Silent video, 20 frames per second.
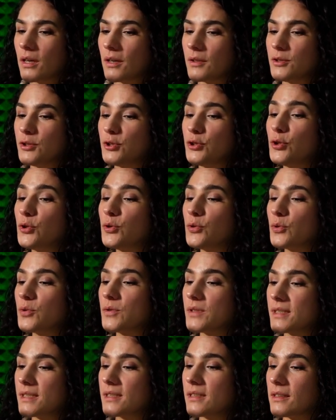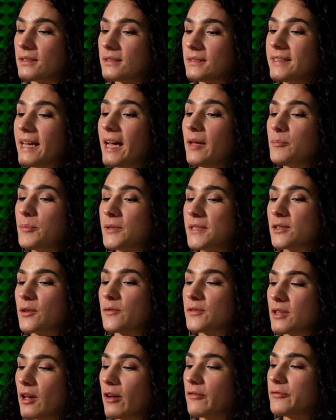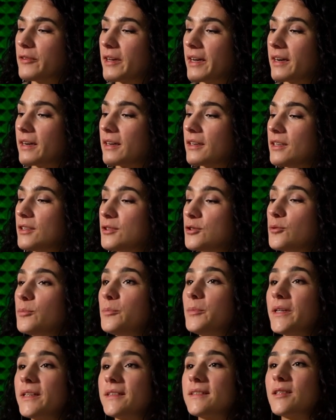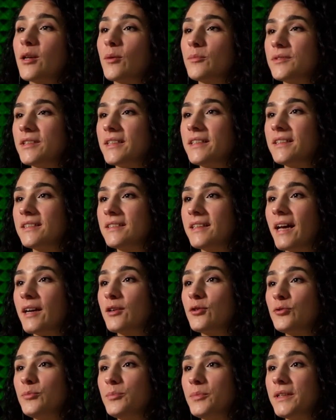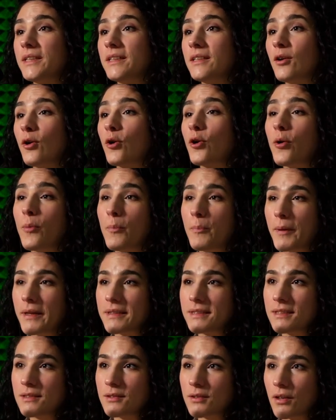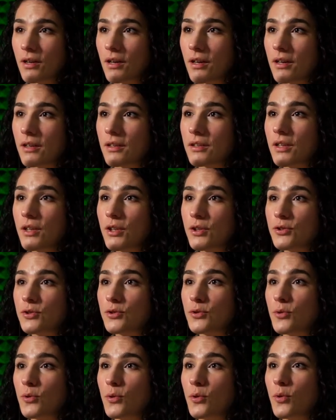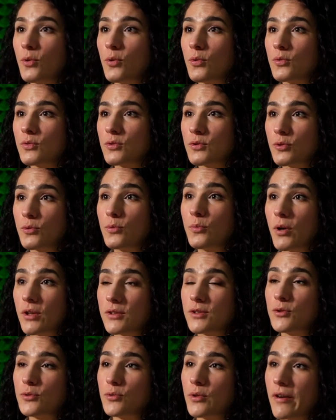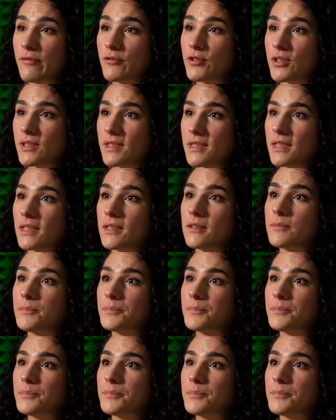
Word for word: use that piece of software to build something that could be a competitor to to what you right, have just seen.